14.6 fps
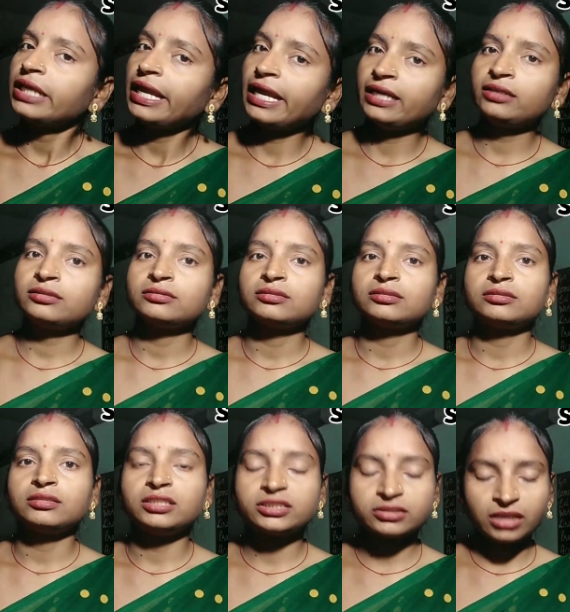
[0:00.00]
and
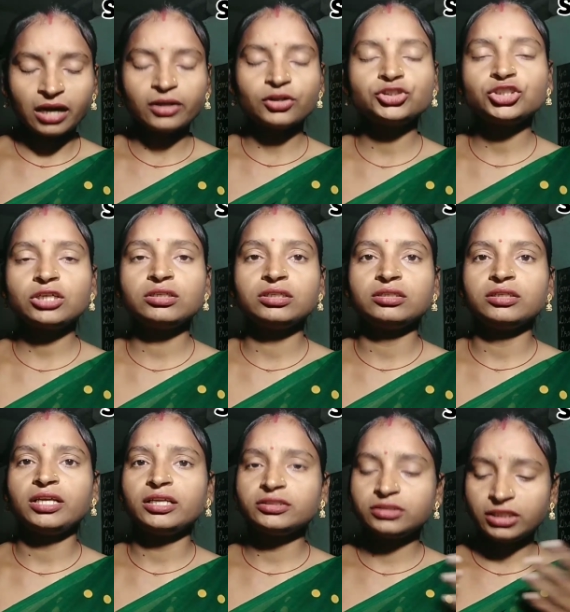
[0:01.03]
start your journey.
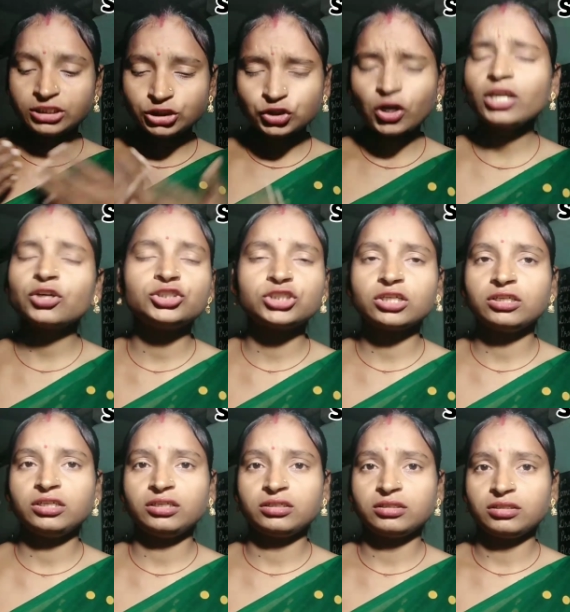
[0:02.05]
Enjoy your
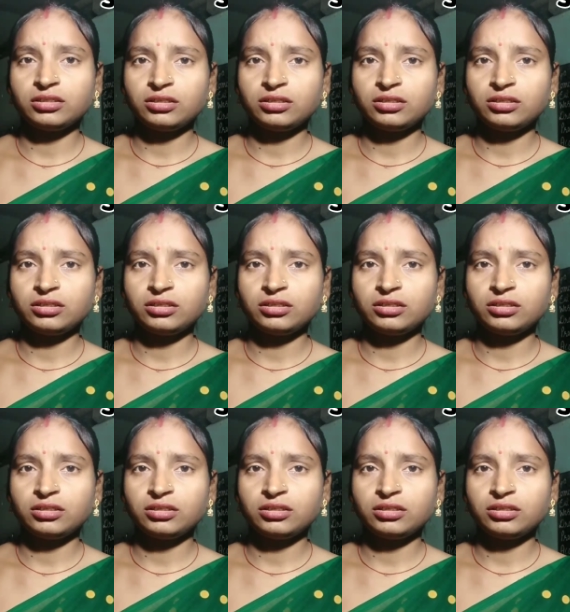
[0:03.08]
journey.